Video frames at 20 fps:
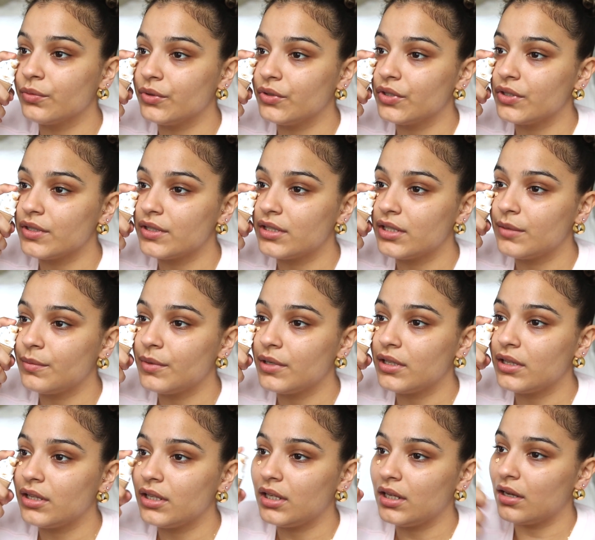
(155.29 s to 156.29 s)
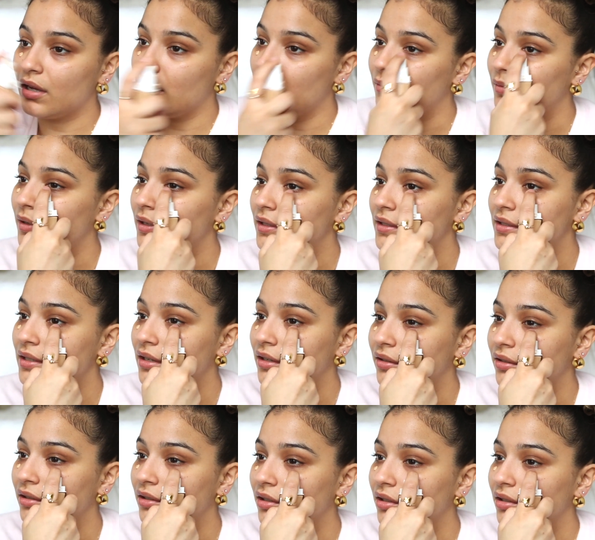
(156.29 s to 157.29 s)
which is typically always
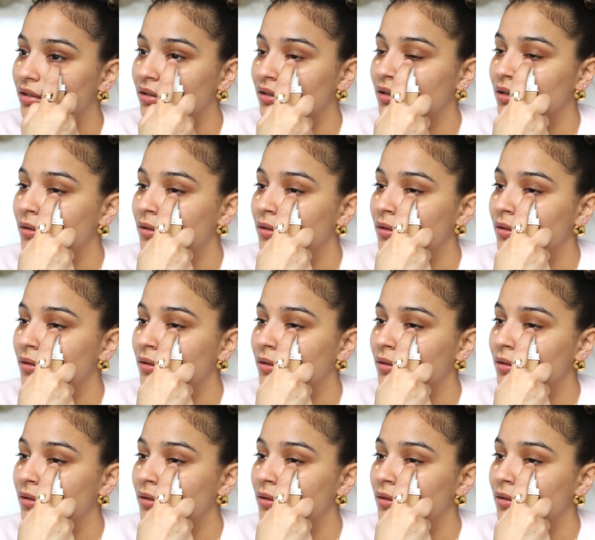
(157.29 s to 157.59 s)
under